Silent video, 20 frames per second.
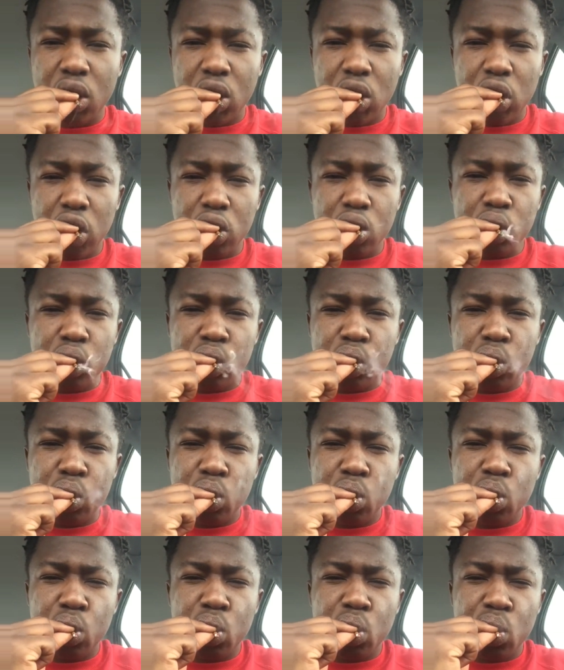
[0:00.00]

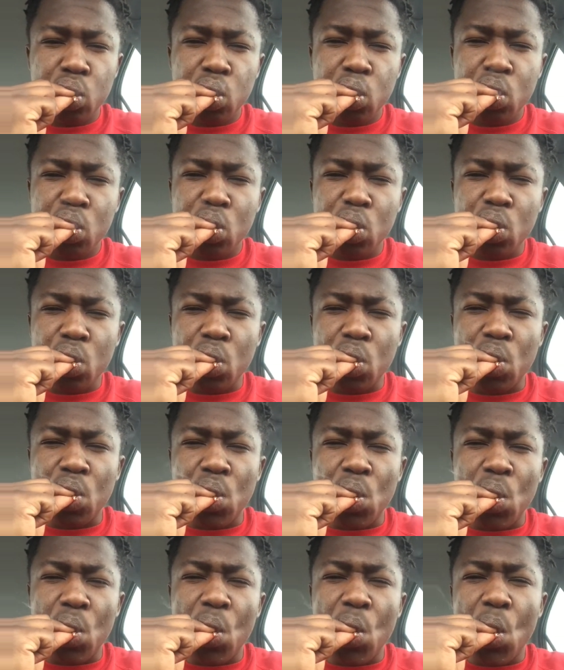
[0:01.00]

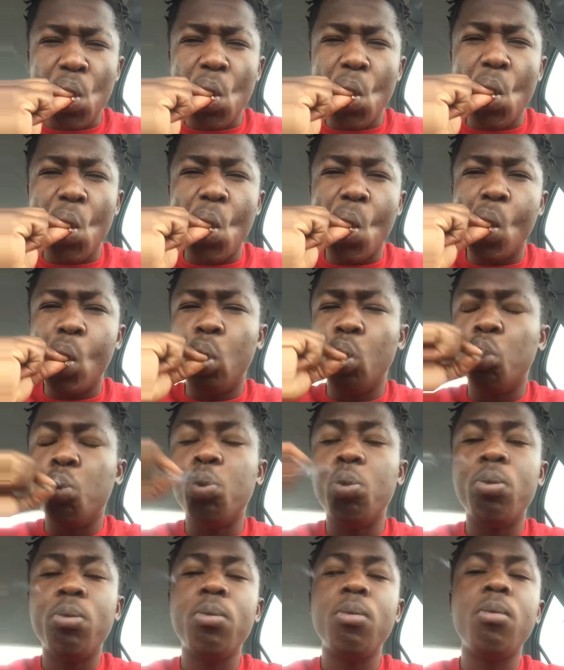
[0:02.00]

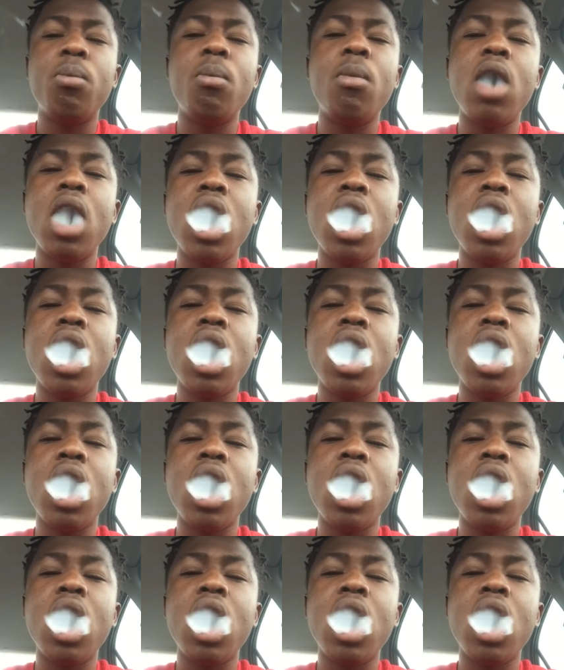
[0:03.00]
Nothing is said.